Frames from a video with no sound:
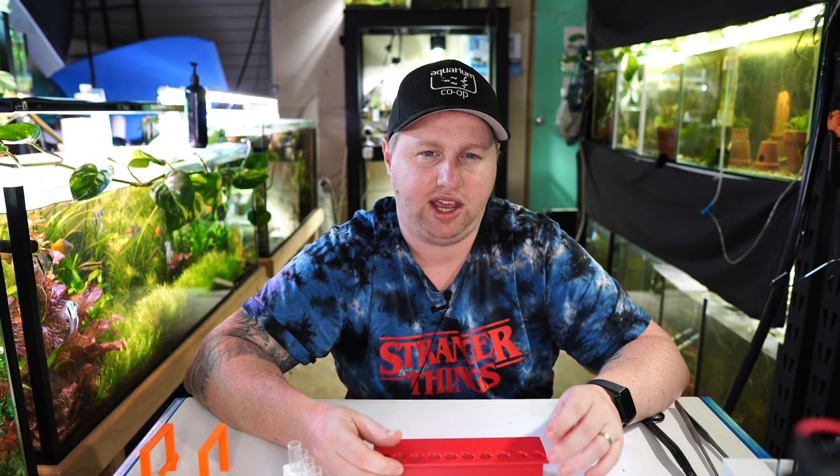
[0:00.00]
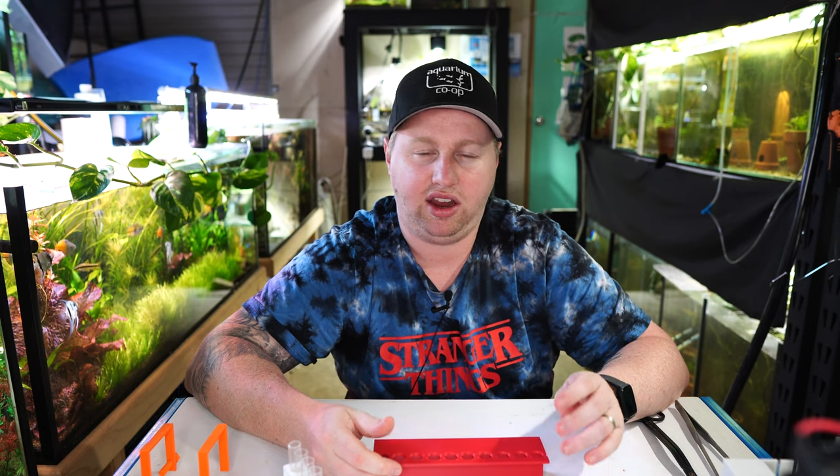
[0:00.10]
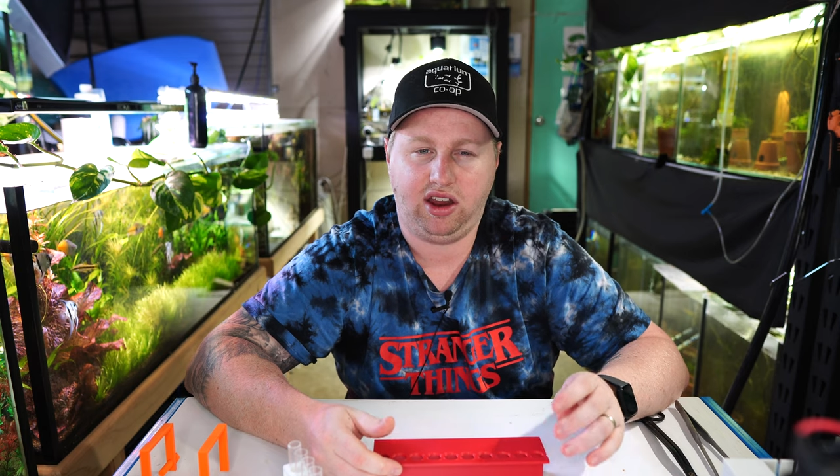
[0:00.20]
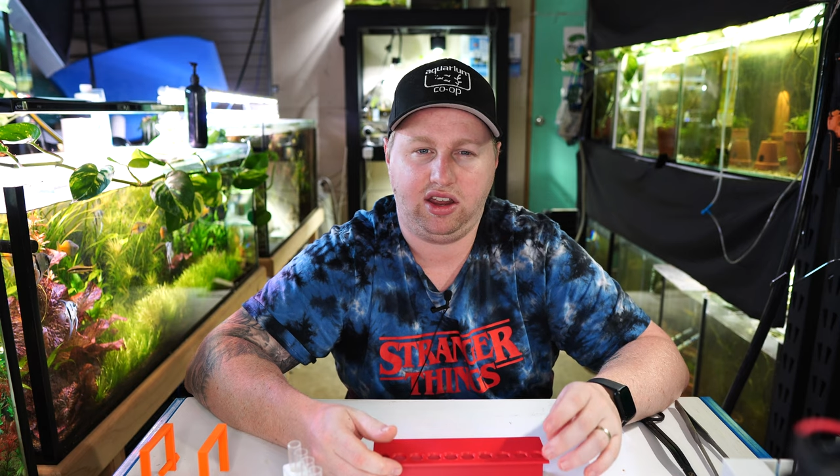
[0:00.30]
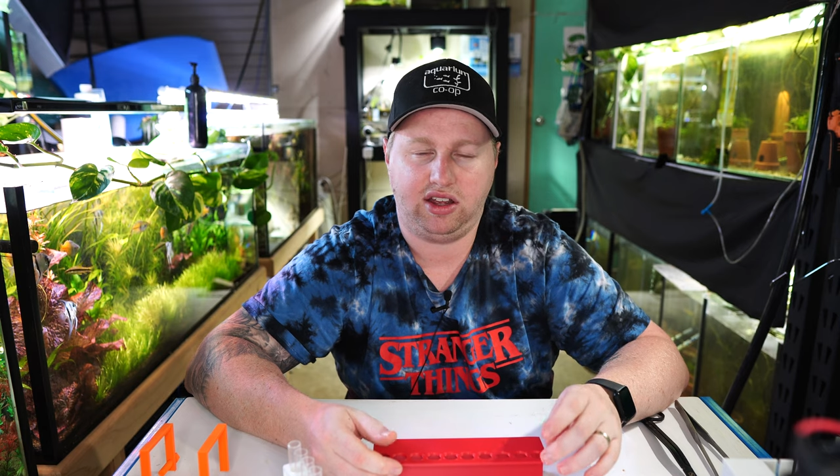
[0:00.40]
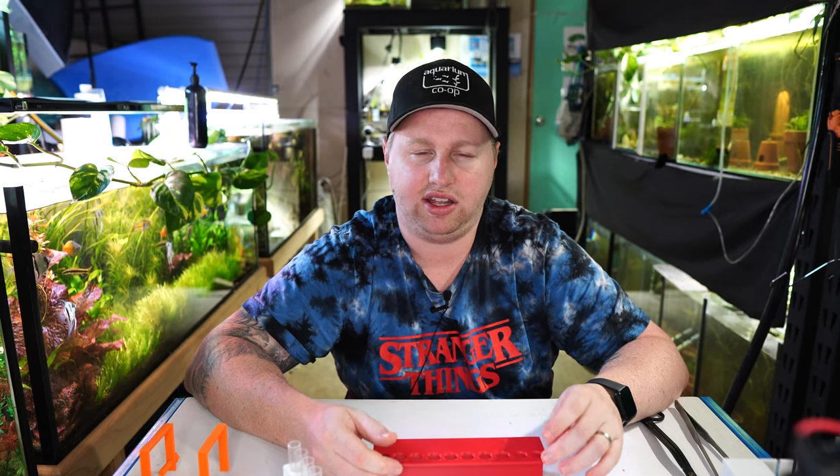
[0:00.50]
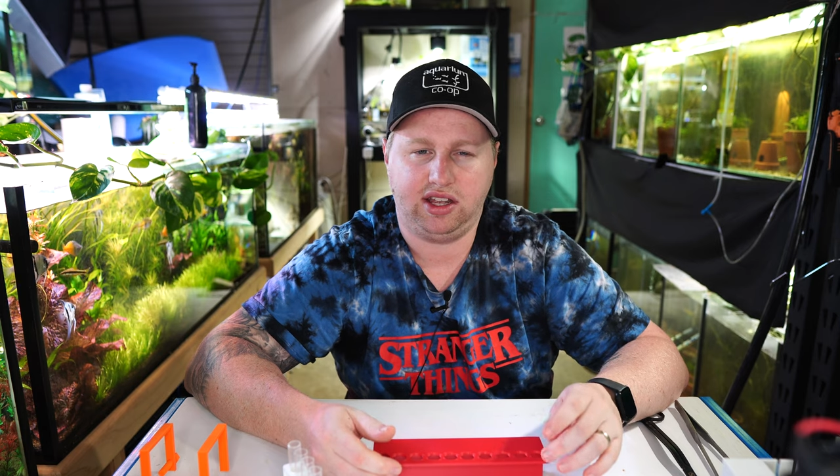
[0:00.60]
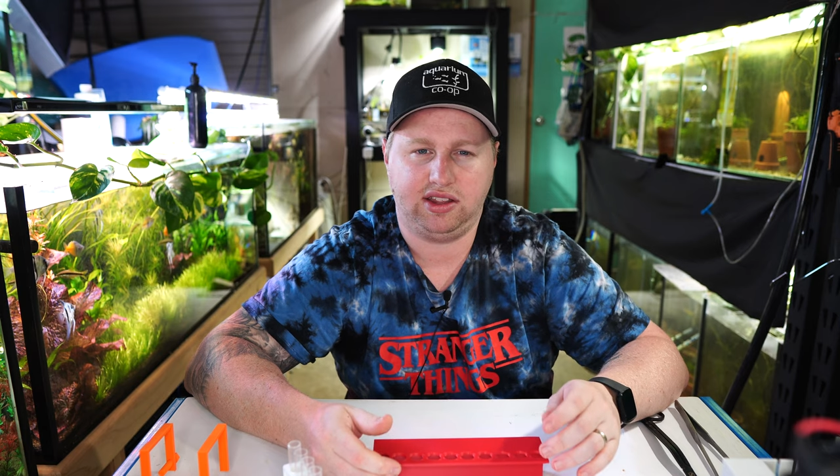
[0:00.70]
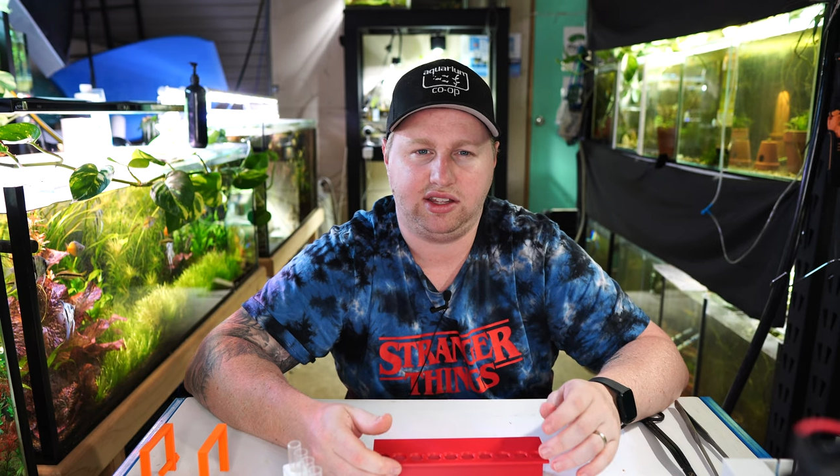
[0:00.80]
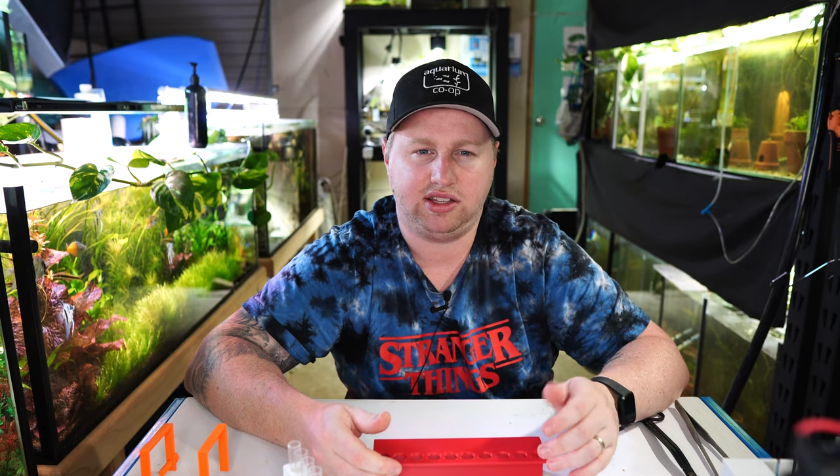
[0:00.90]
area
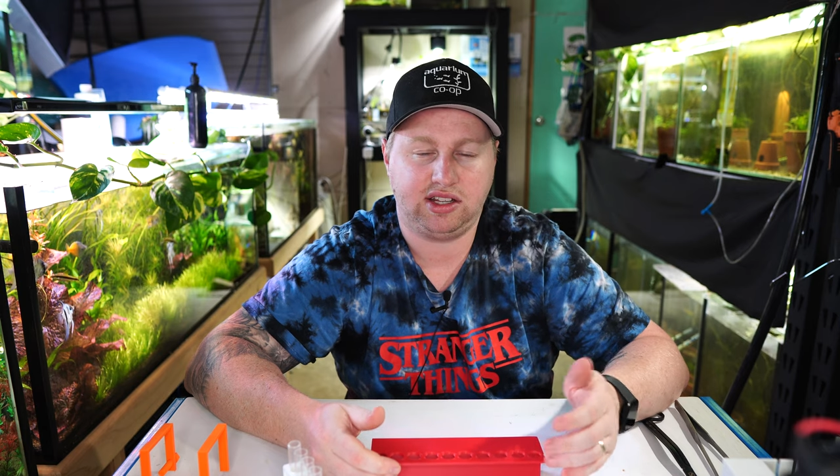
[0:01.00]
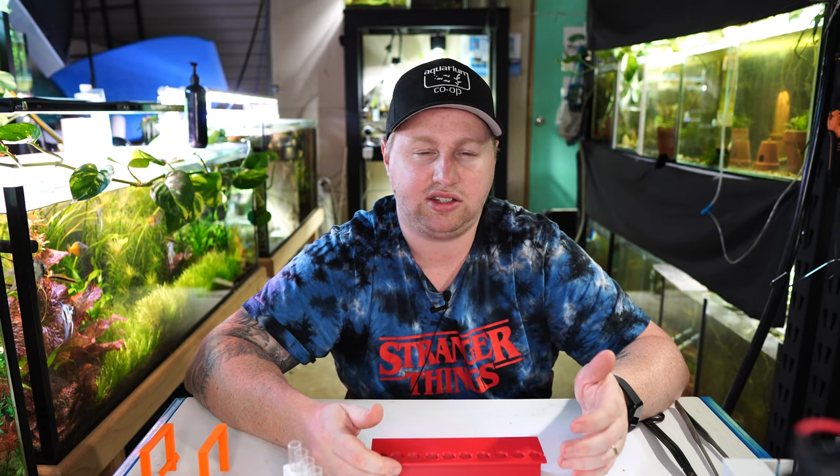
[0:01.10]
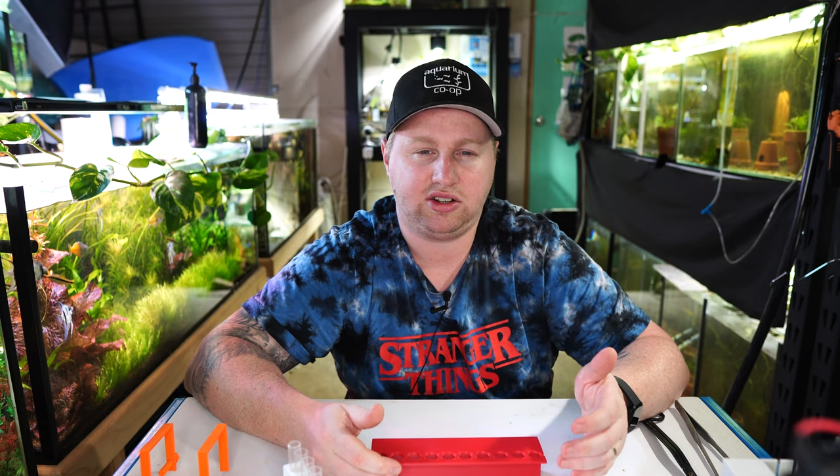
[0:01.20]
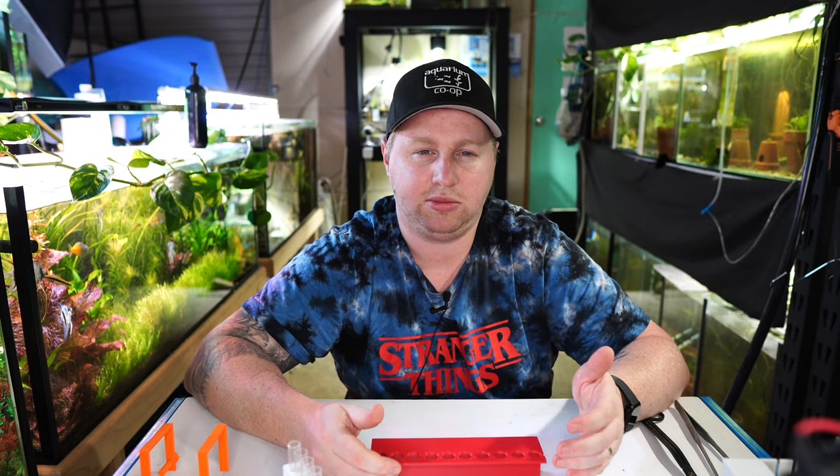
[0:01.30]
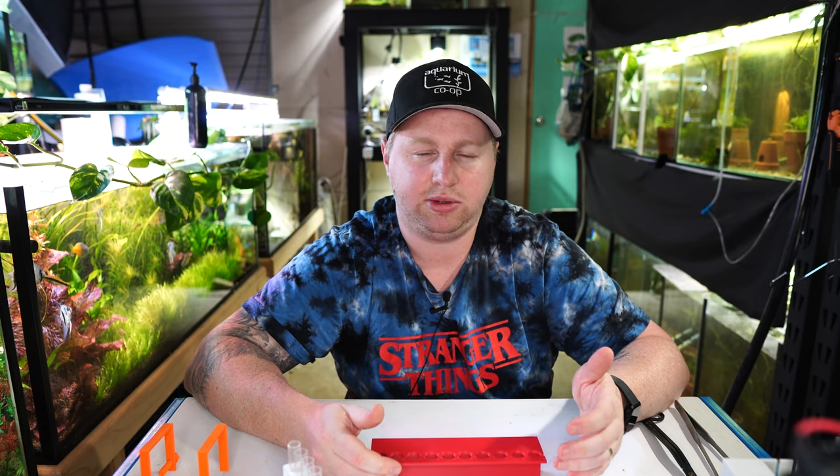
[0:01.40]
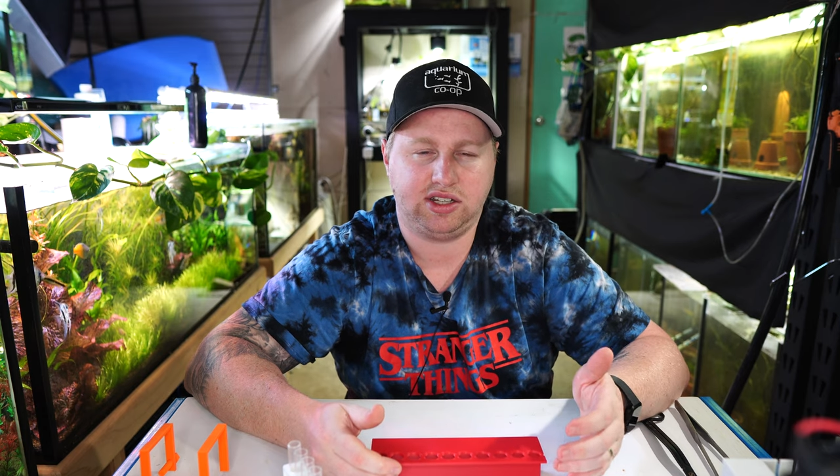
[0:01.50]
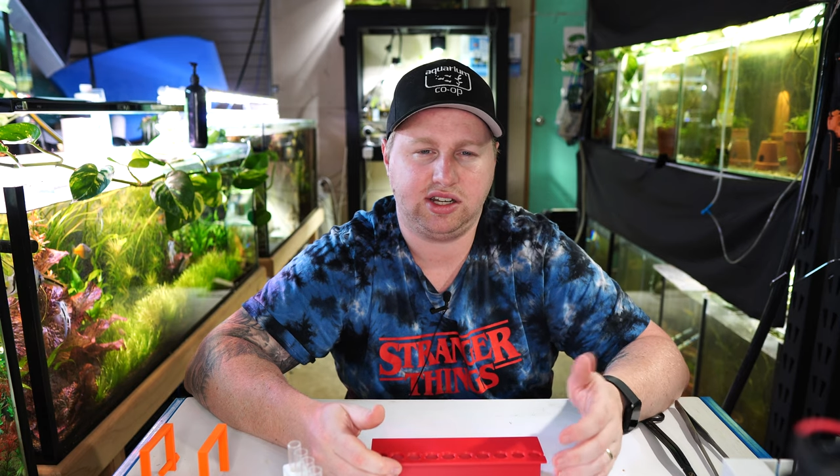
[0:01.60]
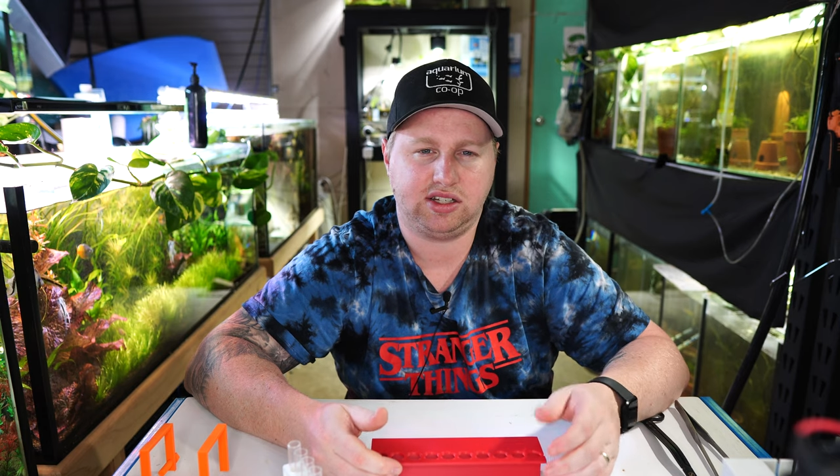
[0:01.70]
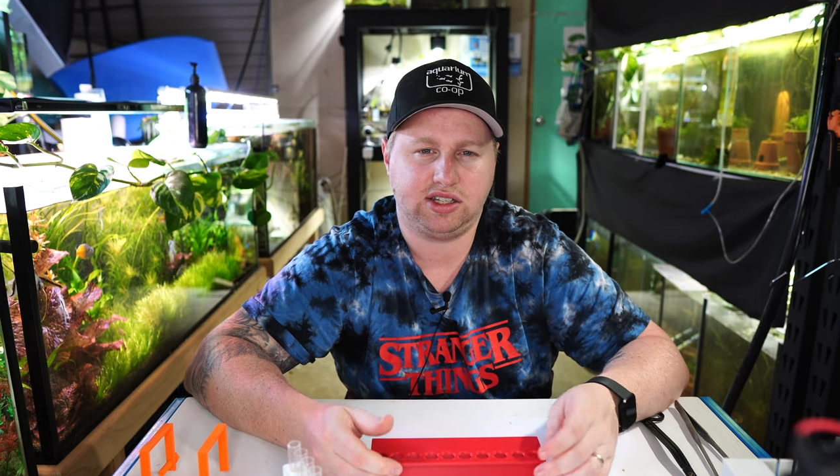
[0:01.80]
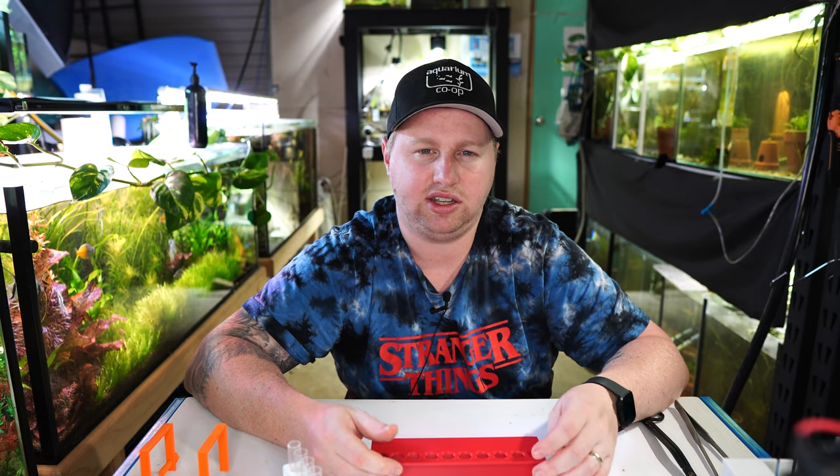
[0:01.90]
in the Discord
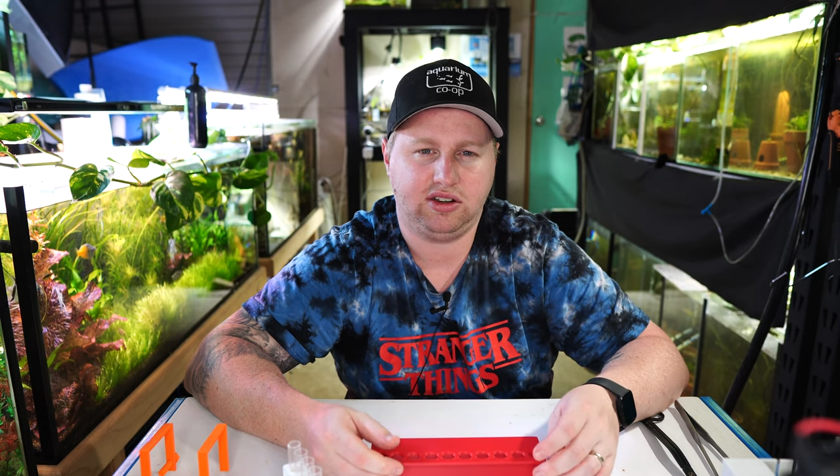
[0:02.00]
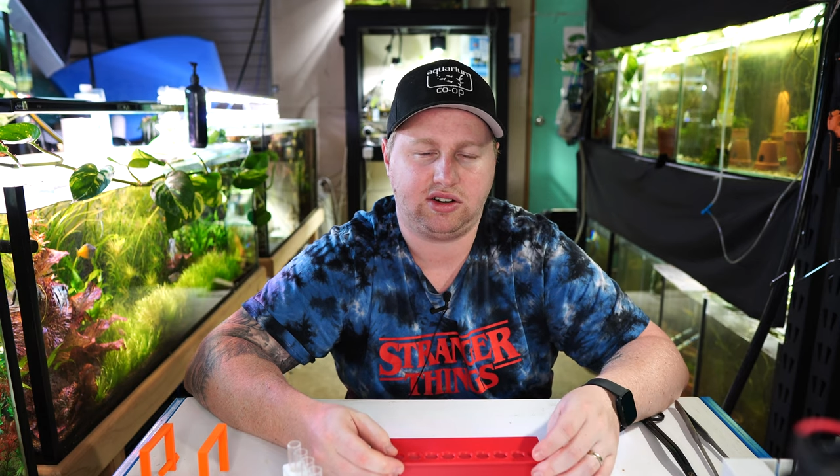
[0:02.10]
potentially,